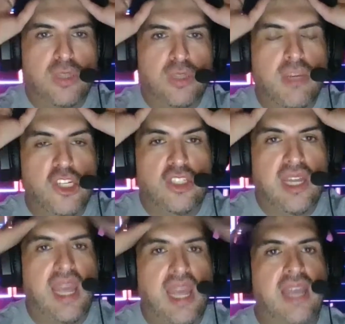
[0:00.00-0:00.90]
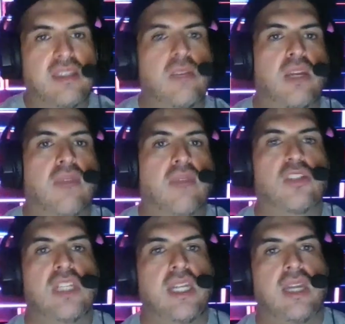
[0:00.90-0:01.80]
Somebody just said, hey, has anybody ever
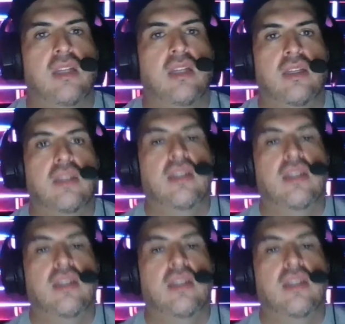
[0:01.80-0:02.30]
seen an alien?